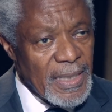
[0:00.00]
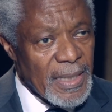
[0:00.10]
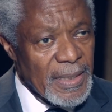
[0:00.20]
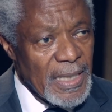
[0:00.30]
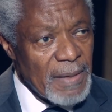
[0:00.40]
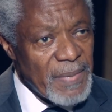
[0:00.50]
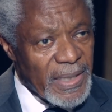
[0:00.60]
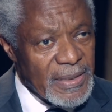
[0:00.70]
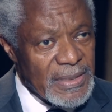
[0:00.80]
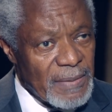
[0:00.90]
and they
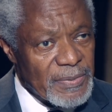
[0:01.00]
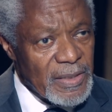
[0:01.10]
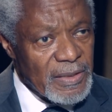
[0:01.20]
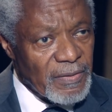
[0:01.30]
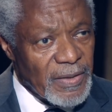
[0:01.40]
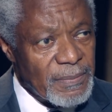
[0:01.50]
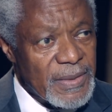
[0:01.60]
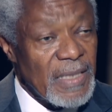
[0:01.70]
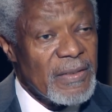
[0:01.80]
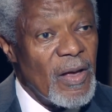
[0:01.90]
make exceptions for
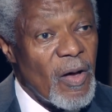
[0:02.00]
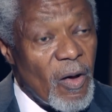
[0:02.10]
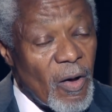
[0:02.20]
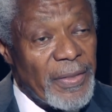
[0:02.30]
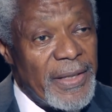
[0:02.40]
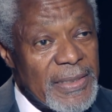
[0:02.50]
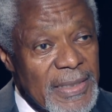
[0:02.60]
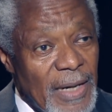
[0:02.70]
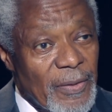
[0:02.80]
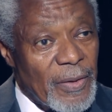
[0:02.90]
themselves, others
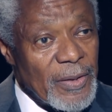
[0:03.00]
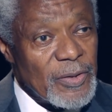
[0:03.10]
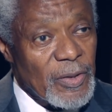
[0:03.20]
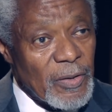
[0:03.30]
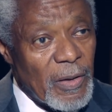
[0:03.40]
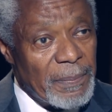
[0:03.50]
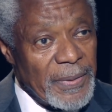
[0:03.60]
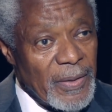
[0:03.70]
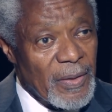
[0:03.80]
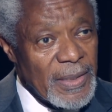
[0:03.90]
are going to
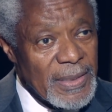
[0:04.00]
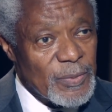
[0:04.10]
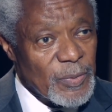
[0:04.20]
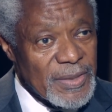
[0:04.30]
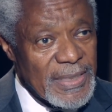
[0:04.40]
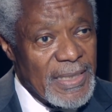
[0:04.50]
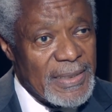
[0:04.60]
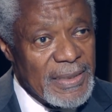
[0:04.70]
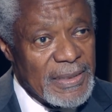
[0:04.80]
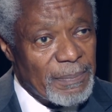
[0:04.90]
copy. Others will see
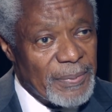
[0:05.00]
it as a